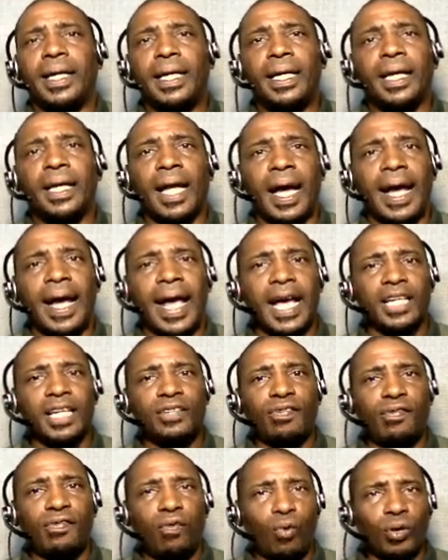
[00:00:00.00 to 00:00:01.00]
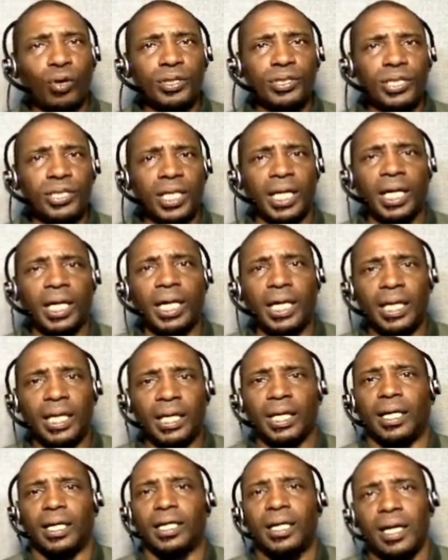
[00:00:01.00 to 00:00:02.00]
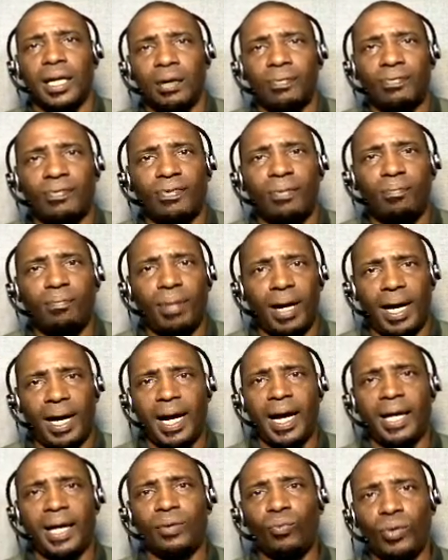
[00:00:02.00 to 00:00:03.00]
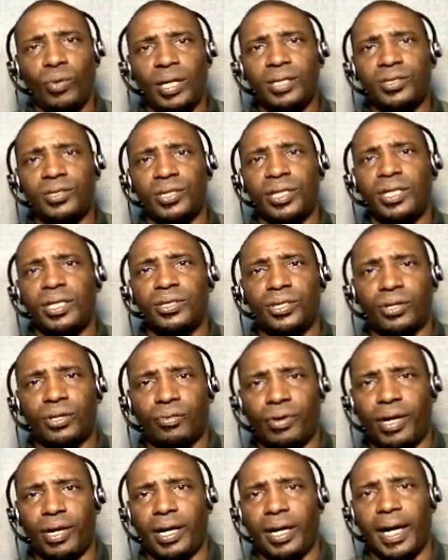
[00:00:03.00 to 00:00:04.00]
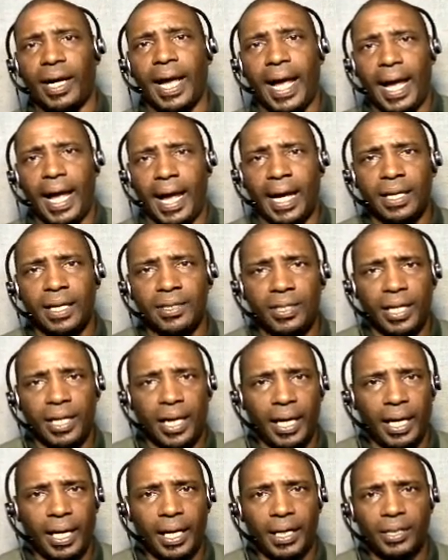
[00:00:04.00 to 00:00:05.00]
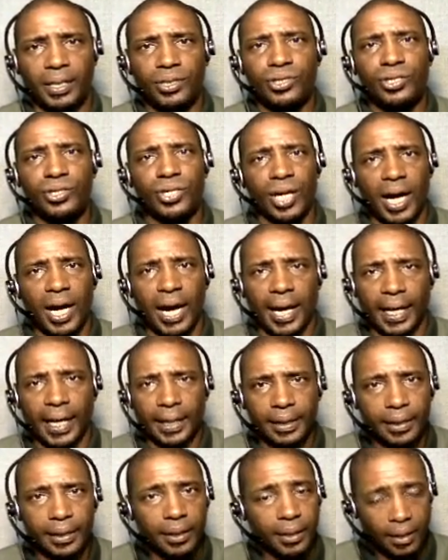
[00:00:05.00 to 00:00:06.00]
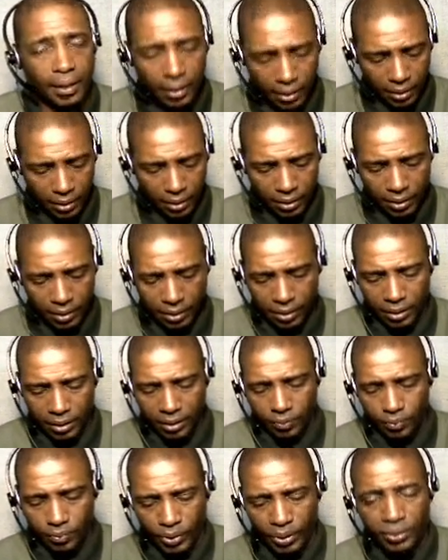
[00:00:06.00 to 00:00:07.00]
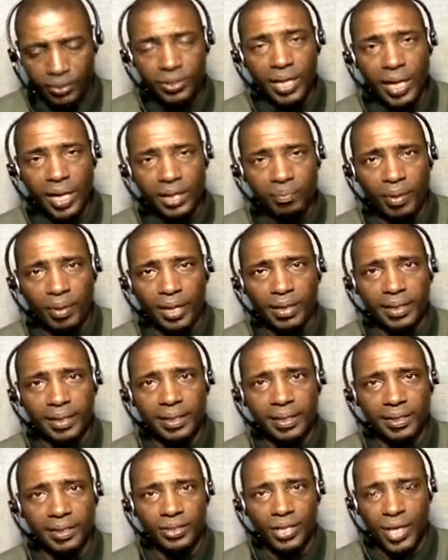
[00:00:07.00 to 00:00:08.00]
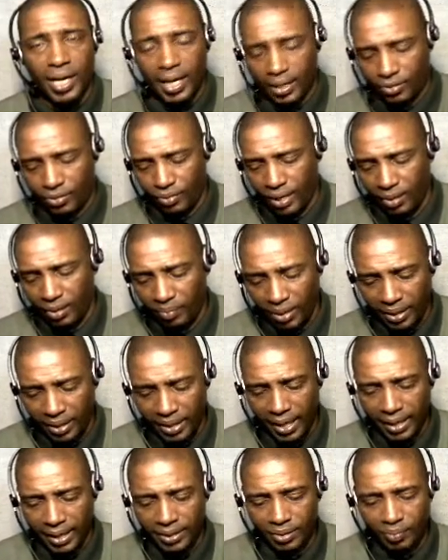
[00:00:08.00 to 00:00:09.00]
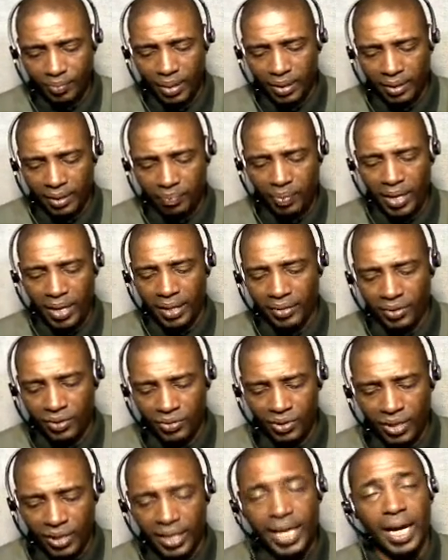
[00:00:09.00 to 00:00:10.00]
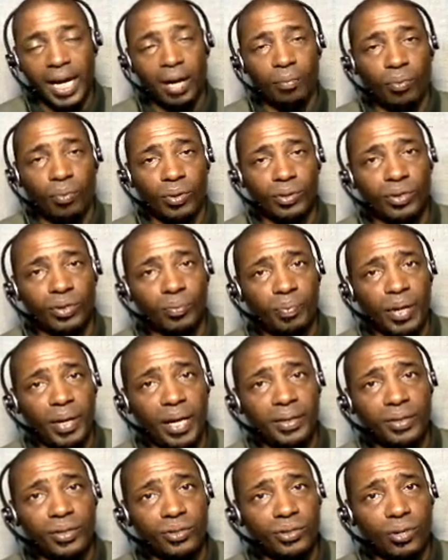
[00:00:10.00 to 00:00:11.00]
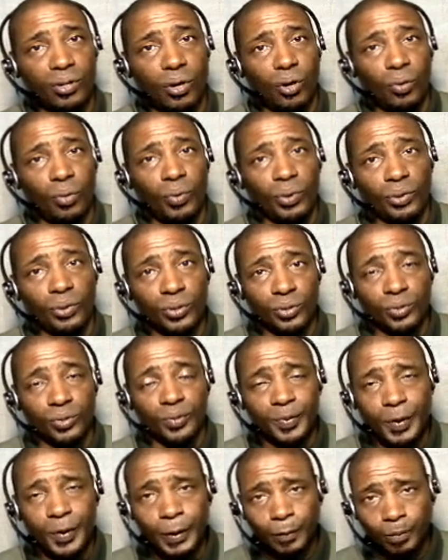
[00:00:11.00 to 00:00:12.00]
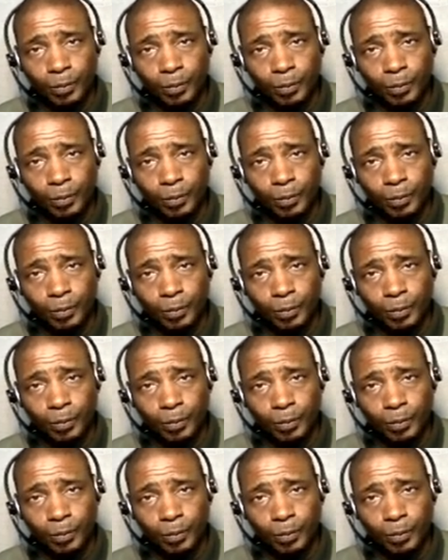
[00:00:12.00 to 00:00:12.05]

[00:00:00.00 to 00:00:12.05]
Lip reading: Eli has 14 come from behind wins in his career as a Giant. But it's not about the Giants right about now. It's about the Panthers and the Cowboys. The Panthers are 0-2.